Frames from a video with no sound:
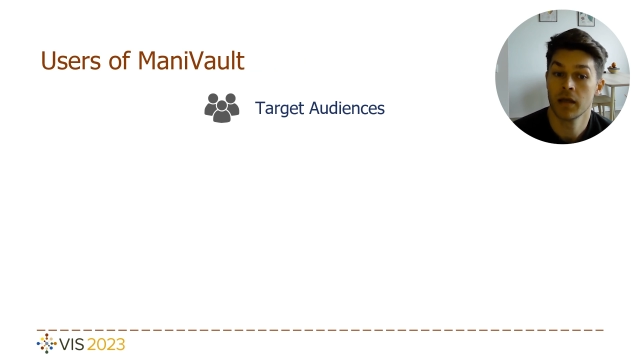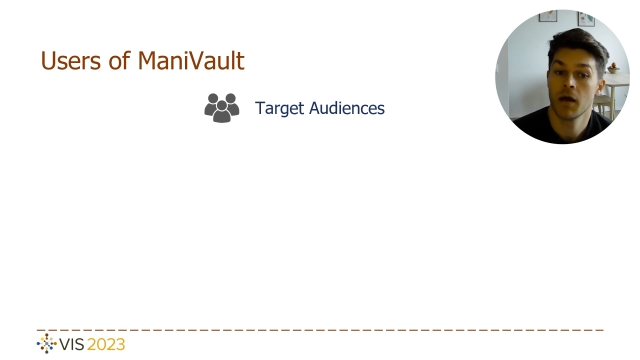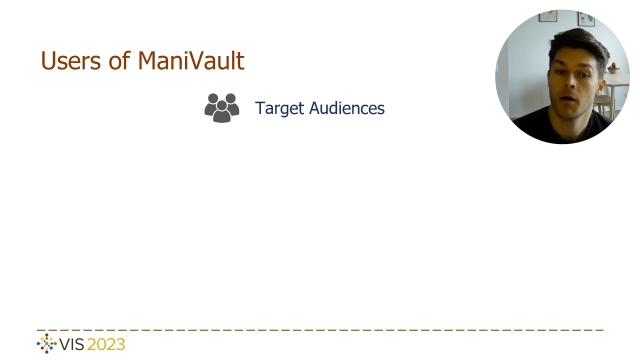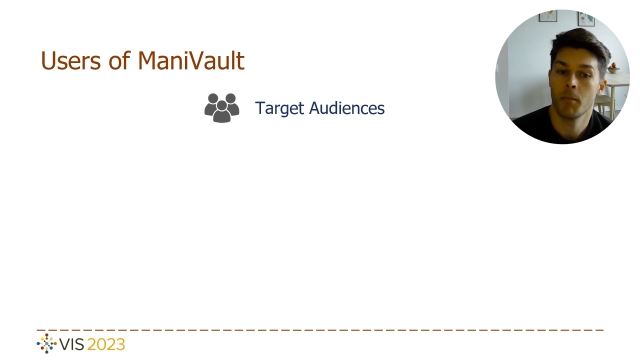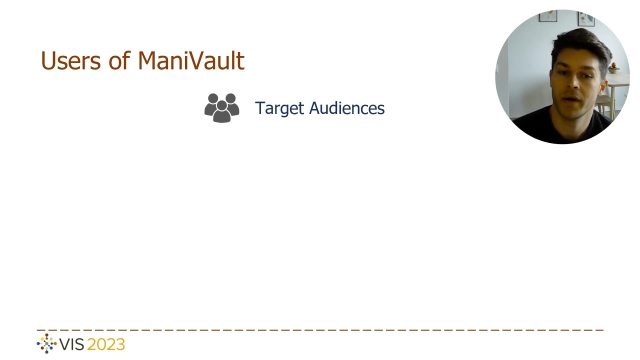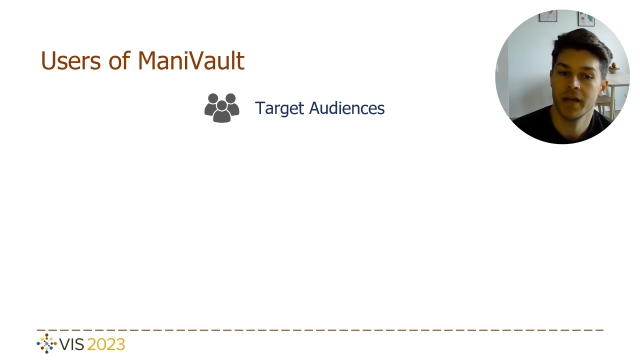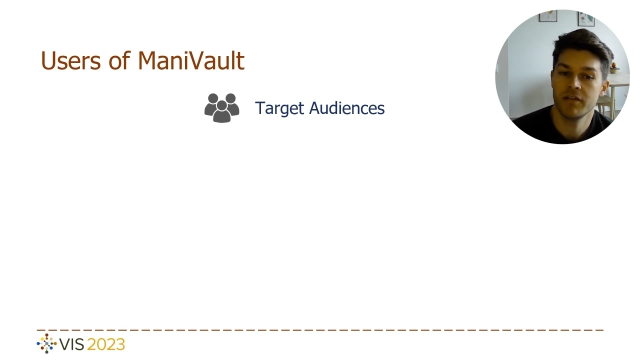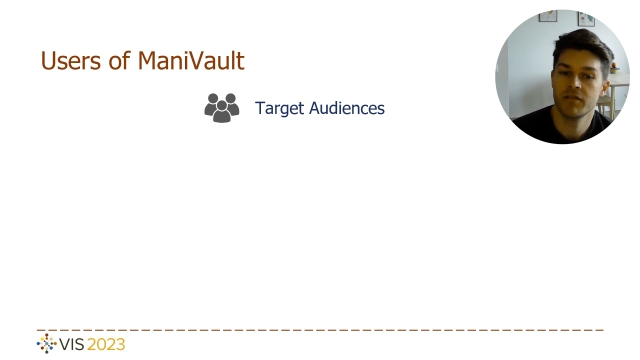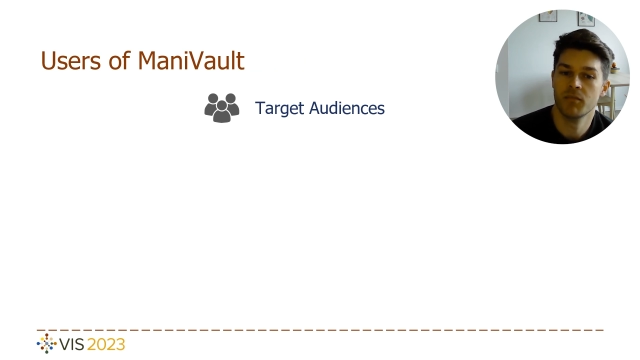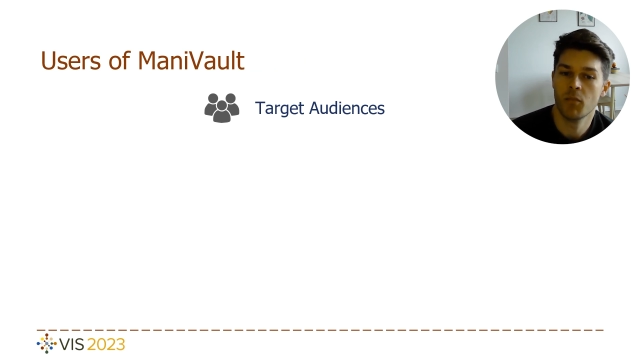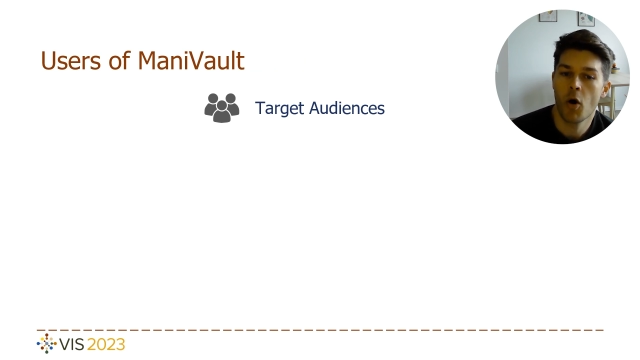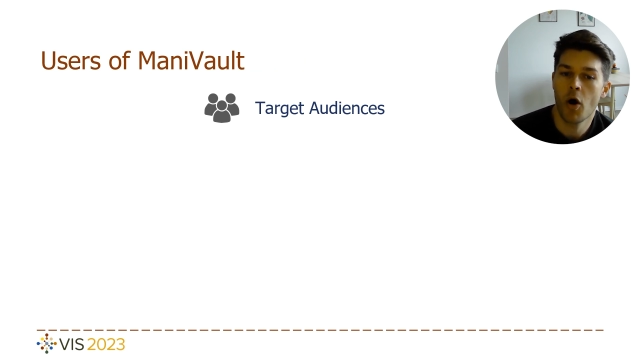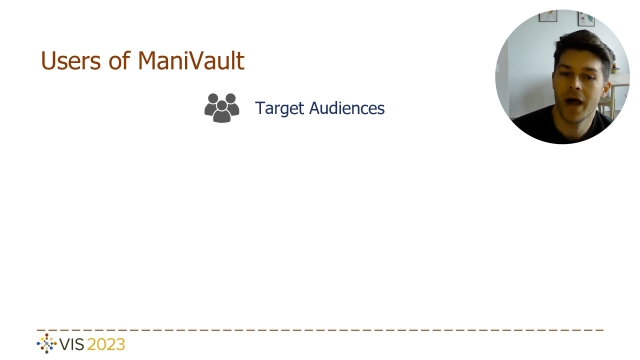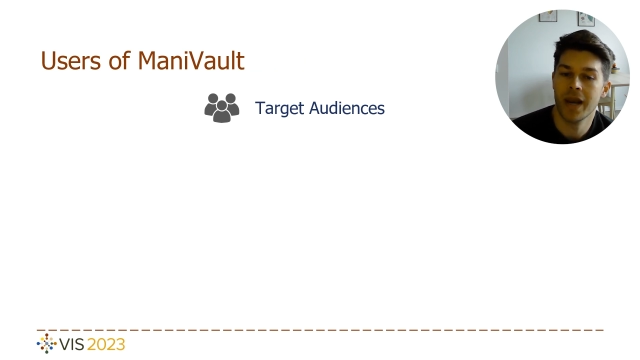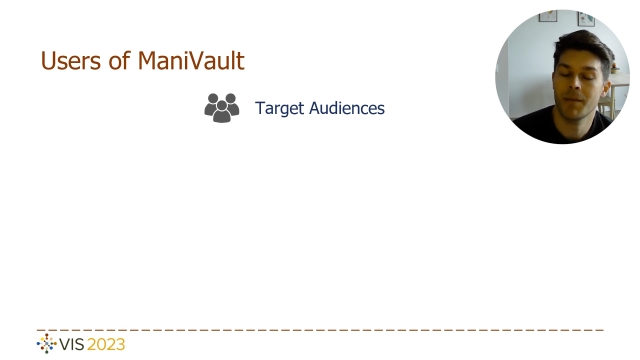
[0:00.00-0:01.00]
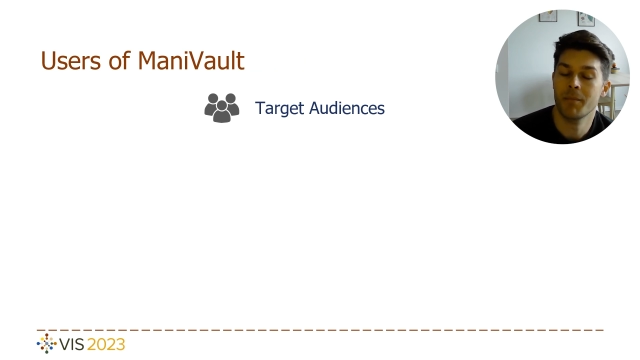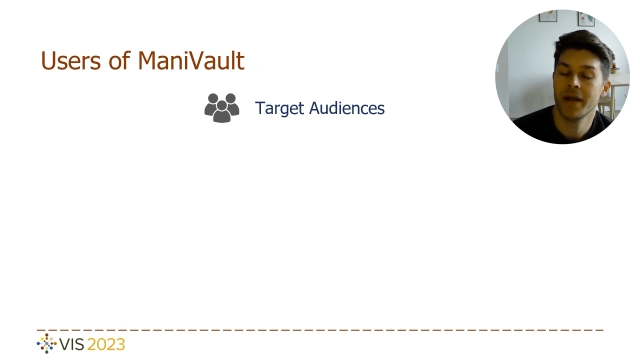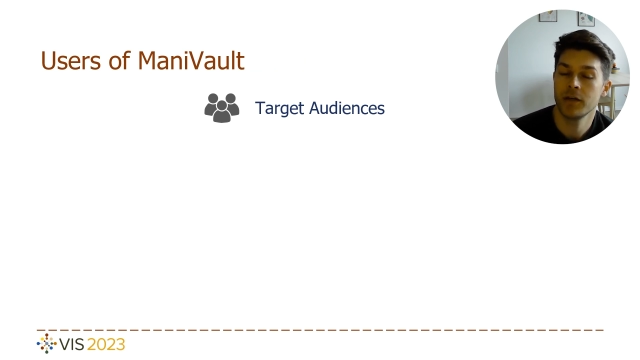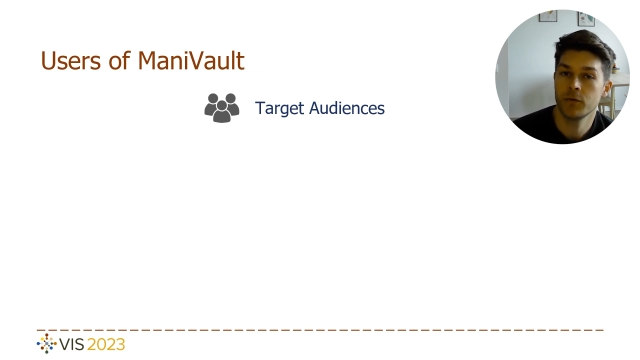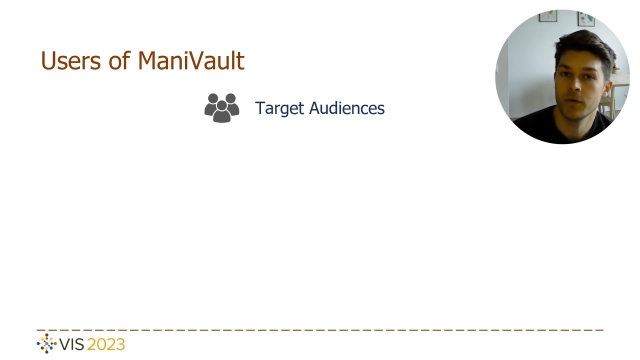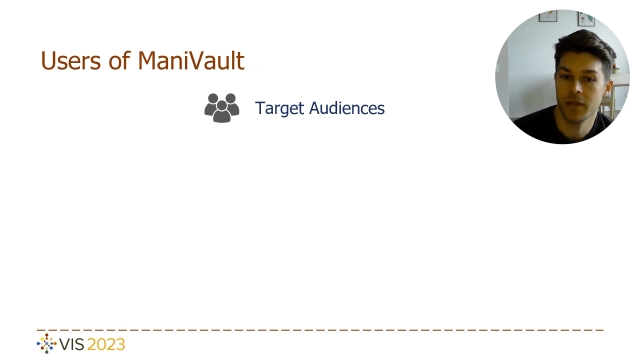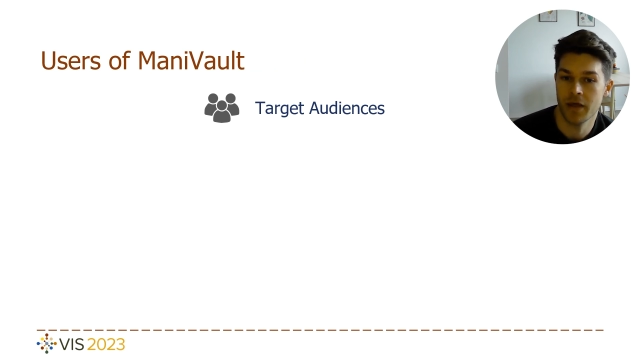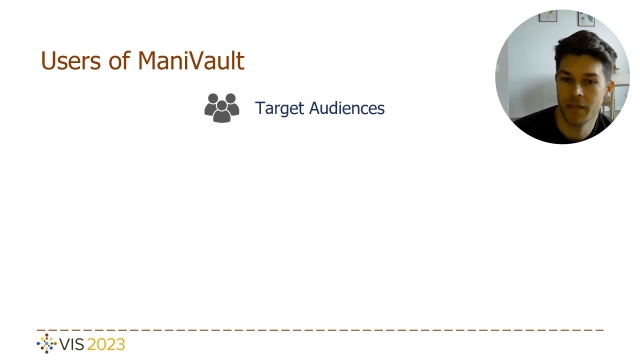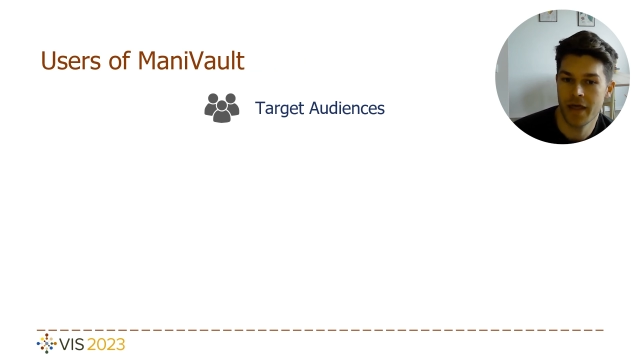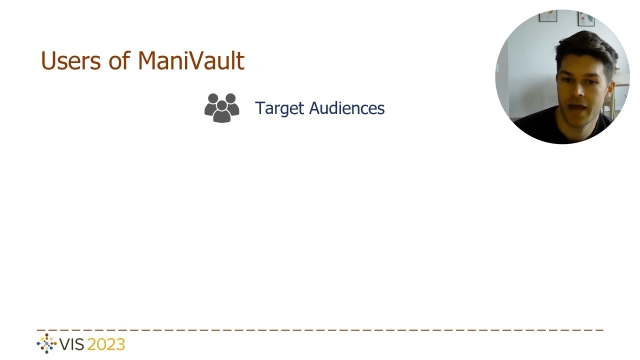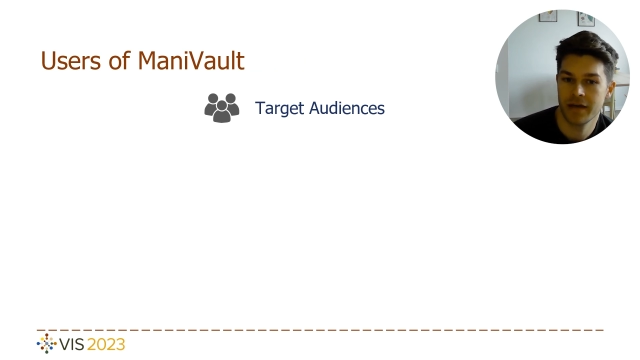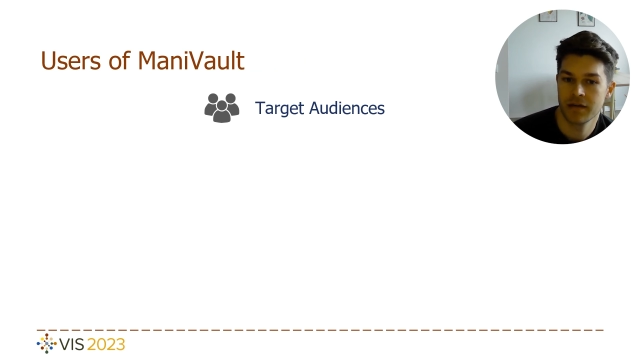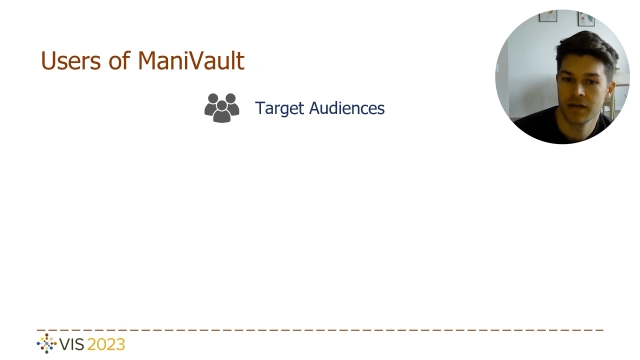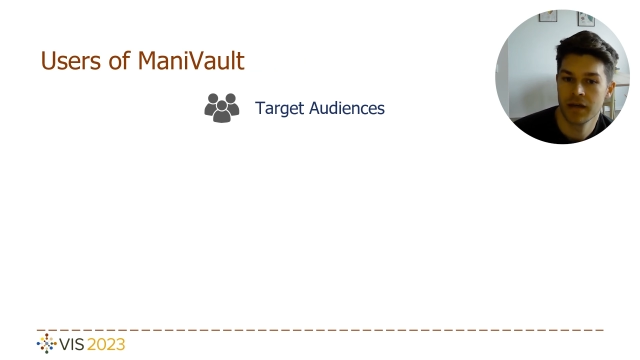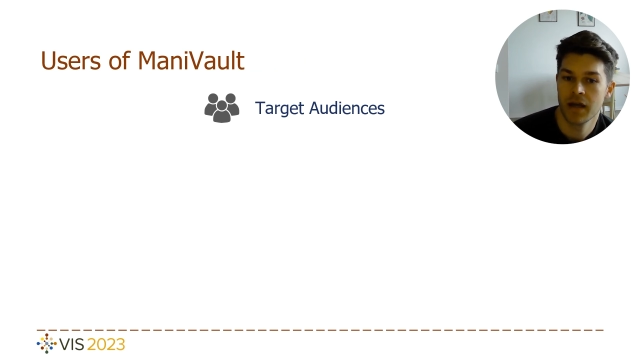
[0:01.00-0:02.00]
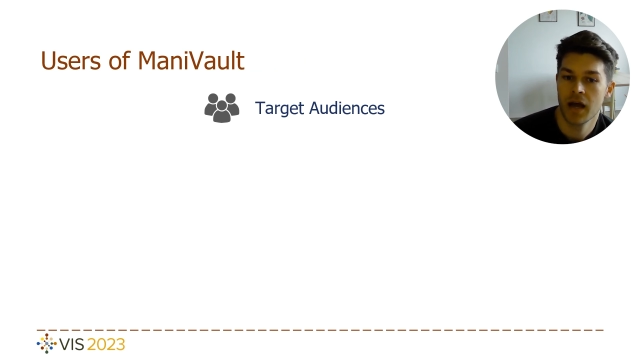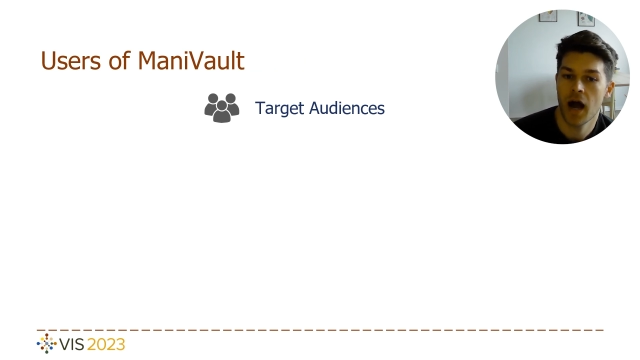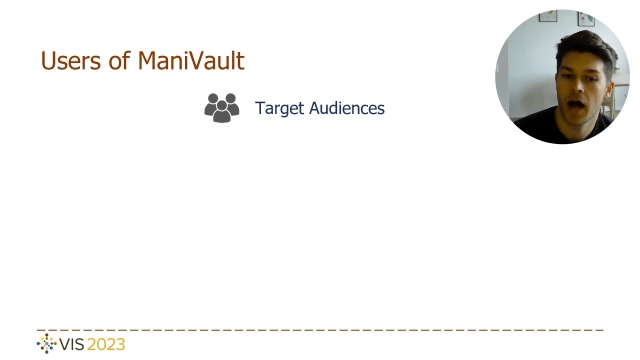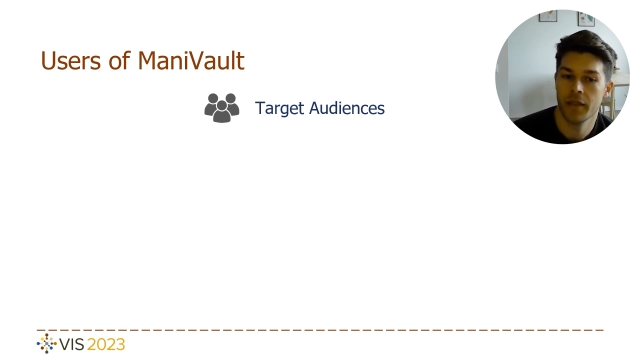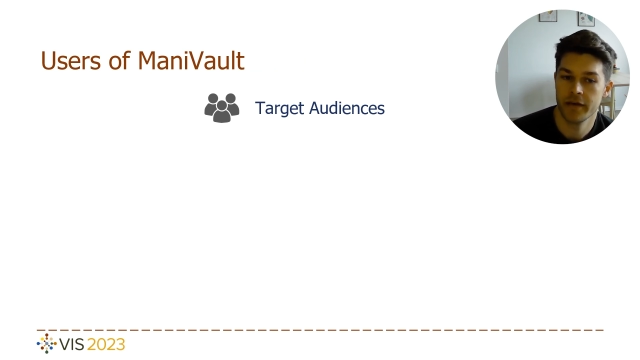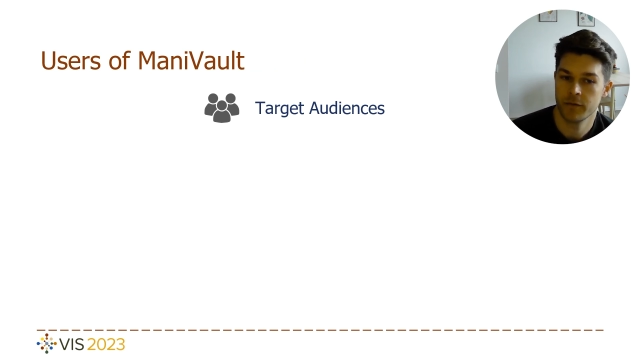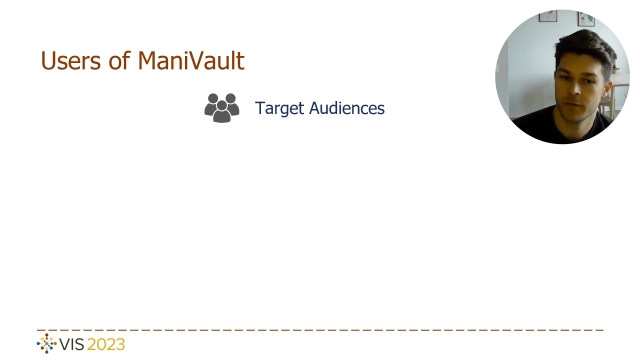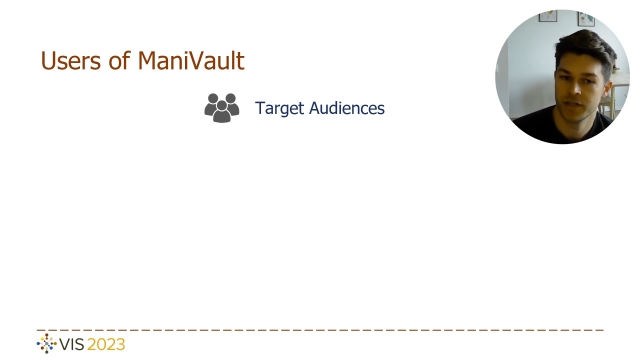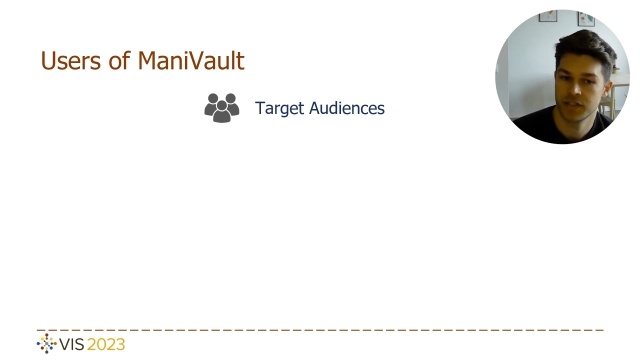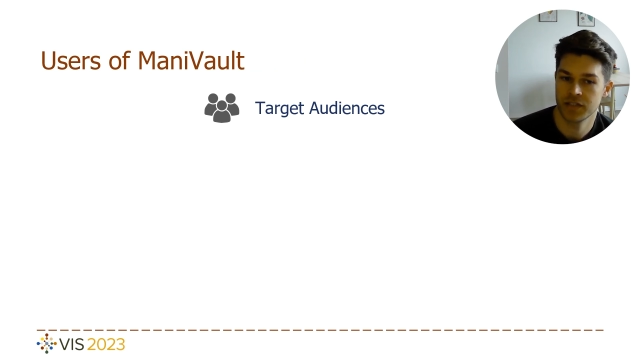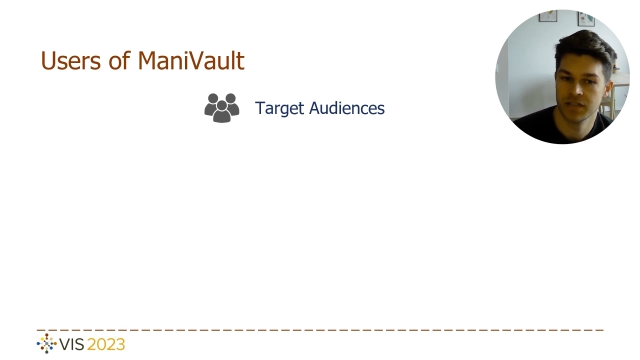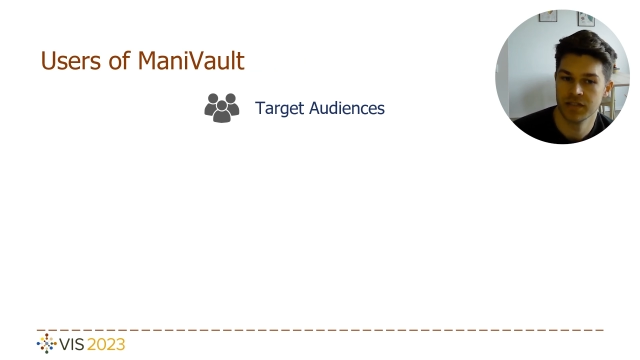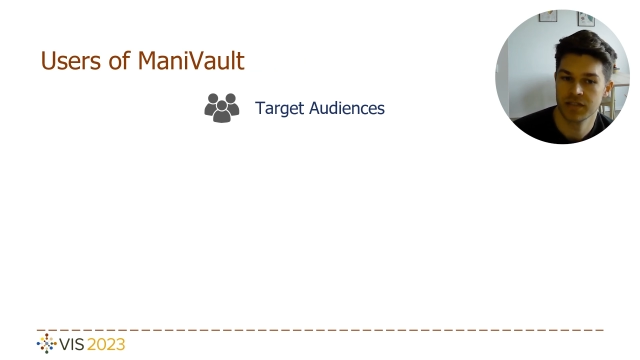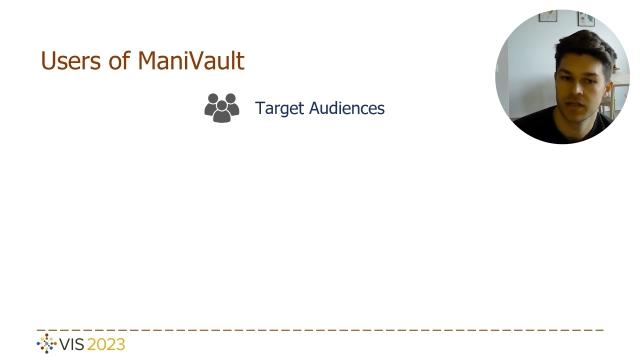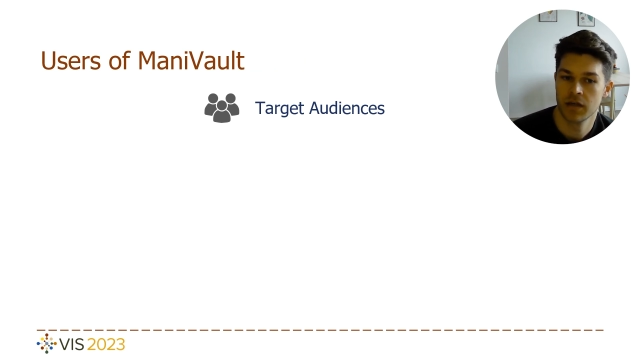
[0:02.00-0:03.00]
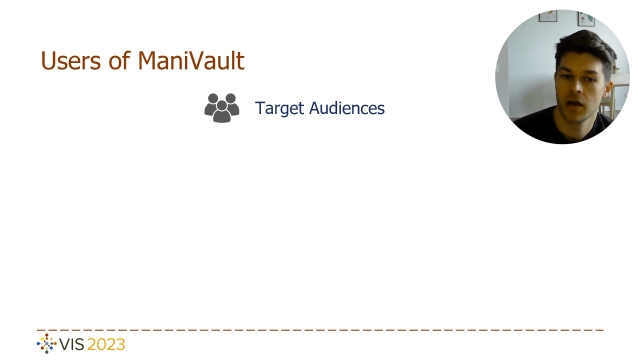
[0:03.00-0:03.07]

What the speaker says: But even more elementary than that are the questions: